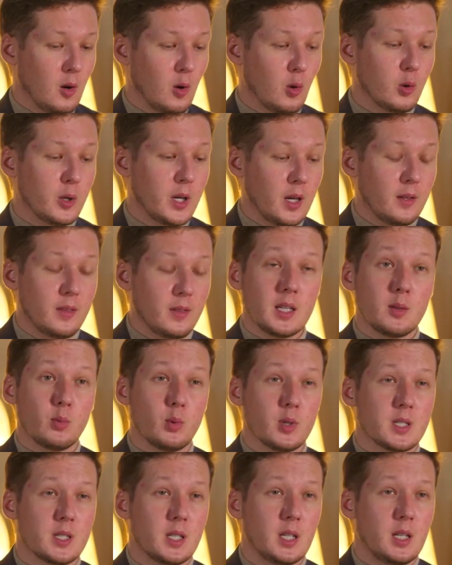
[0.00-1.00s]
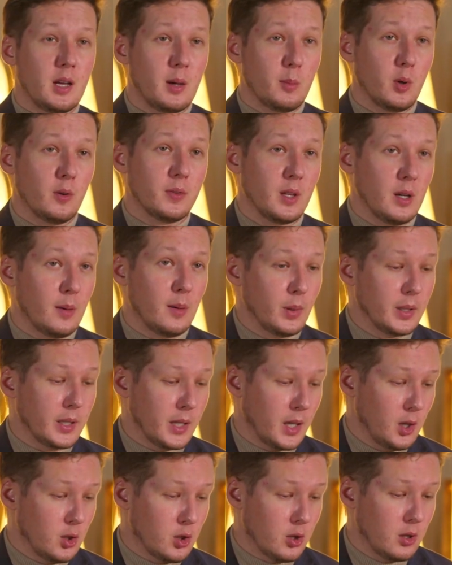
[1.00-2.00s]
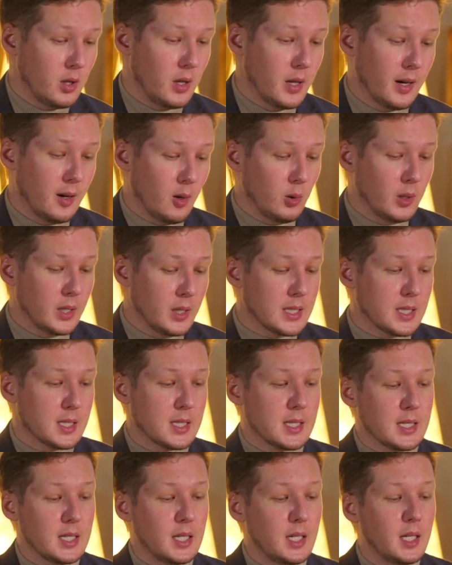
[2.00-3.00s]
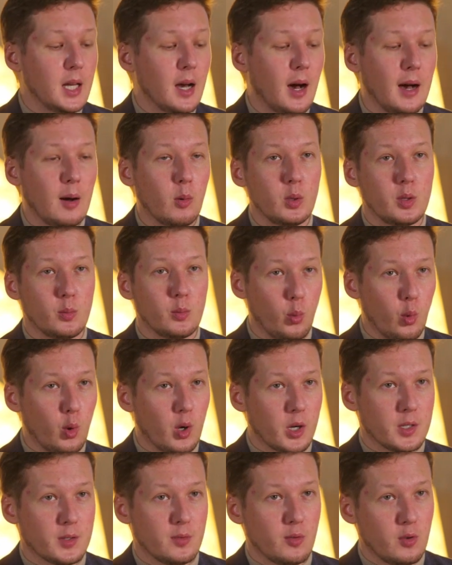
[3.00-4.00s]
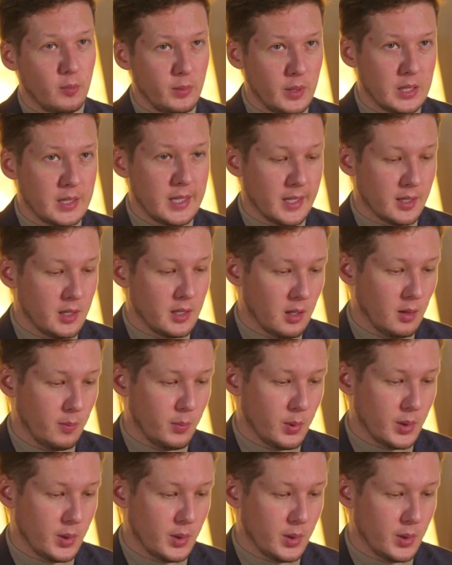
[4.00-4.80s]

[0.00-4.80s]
Okay, that was the demo of the application. Now let's see how it works from the technical